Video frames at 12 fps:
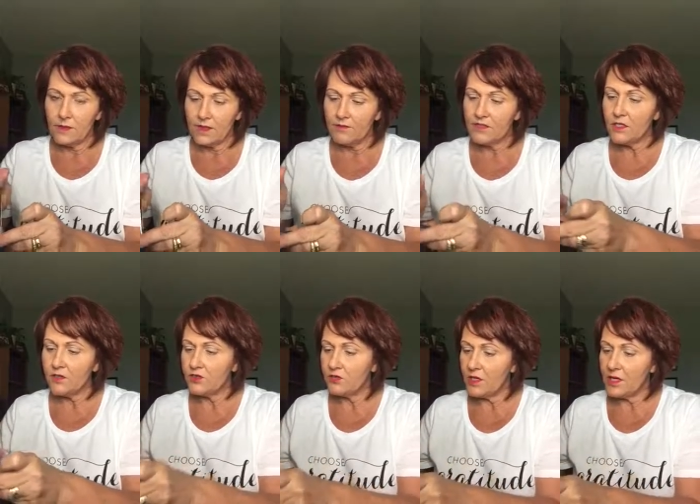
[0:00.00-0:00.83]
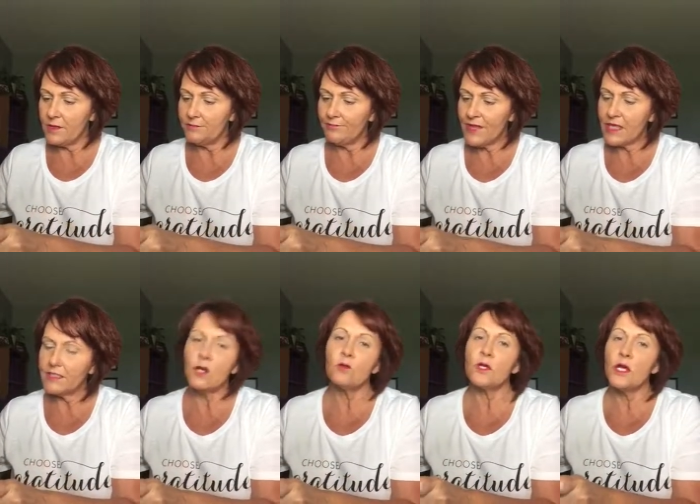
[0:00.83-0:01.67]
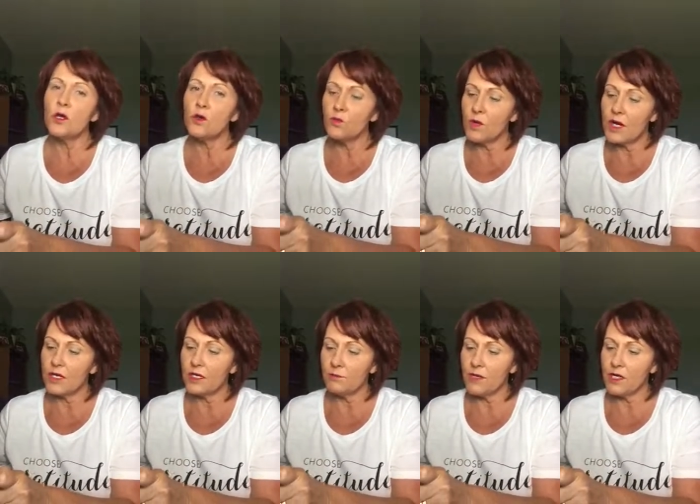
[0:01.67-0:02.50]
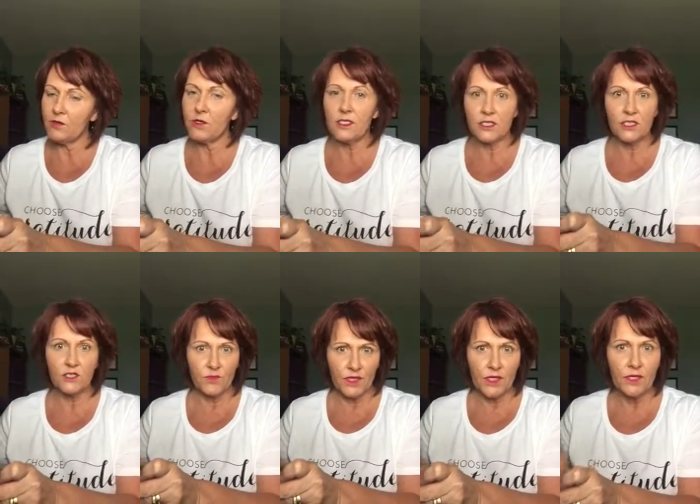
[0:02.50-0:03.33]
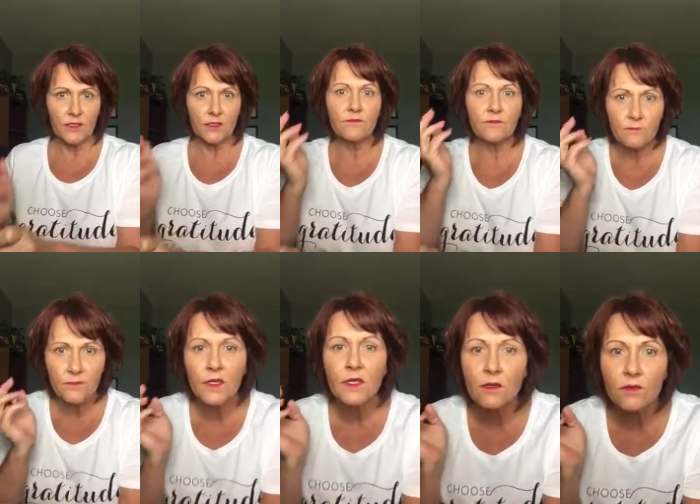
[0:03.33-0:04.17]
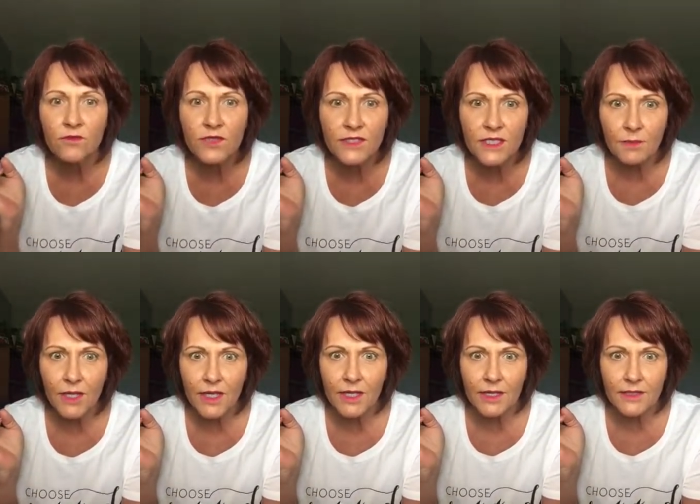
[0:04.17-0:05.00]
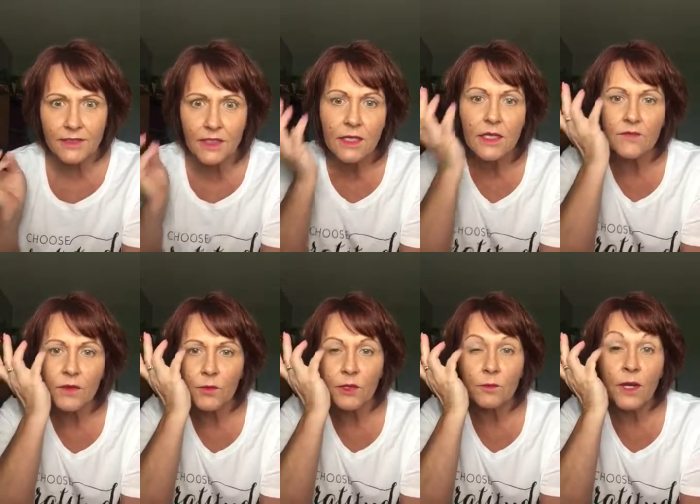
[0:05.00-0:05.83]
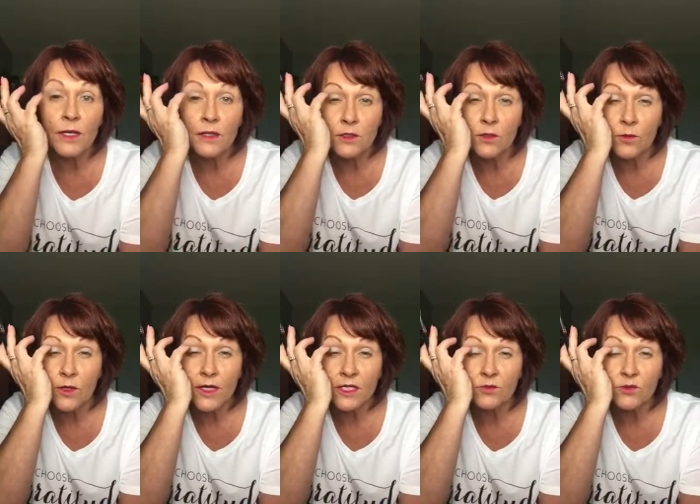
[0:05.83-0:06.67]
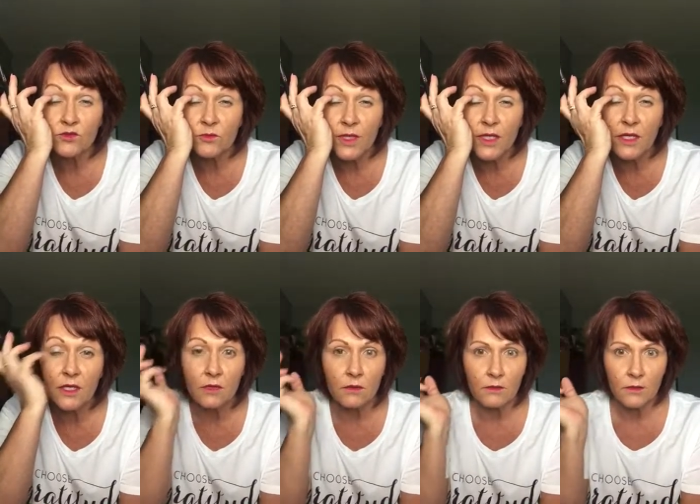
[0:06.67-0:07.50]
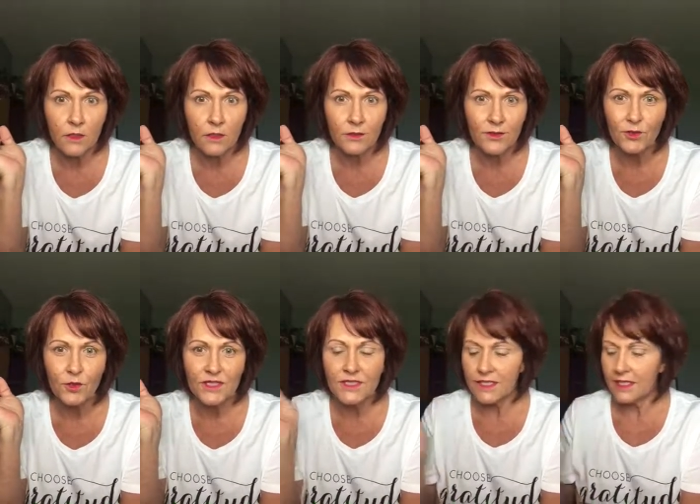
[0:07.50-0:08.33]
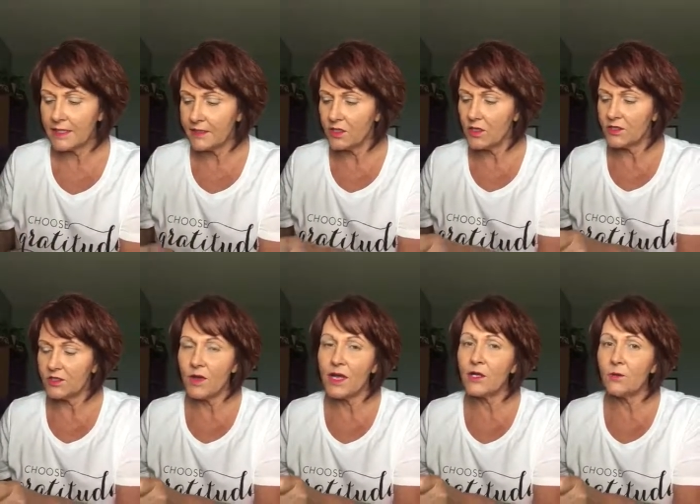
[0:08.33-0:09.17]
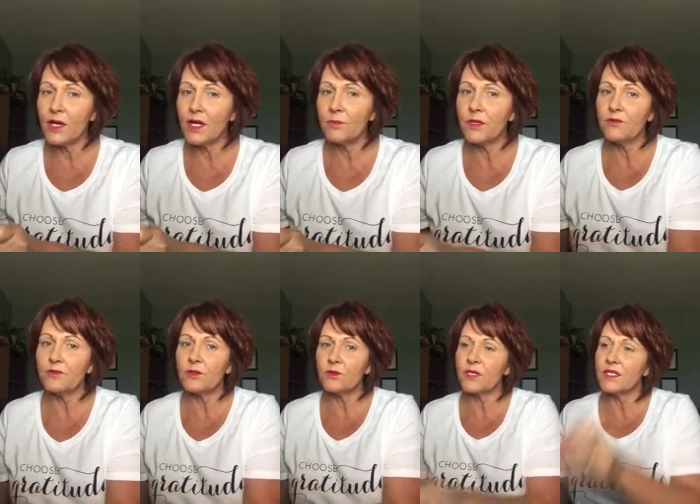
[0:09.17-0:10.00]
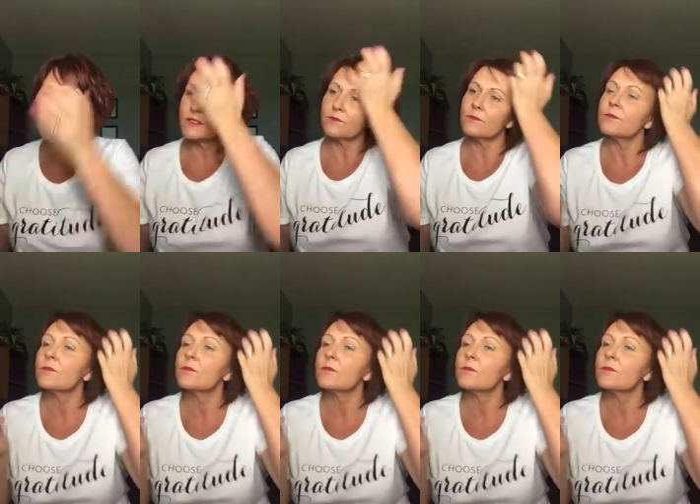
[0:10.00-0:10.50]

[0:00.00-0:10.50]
And I've told you, I don't go right in my crease, just because if you see my eyes, if I went right in the crease, which would be here, you wouldn't see it at all. So I go right above the crease.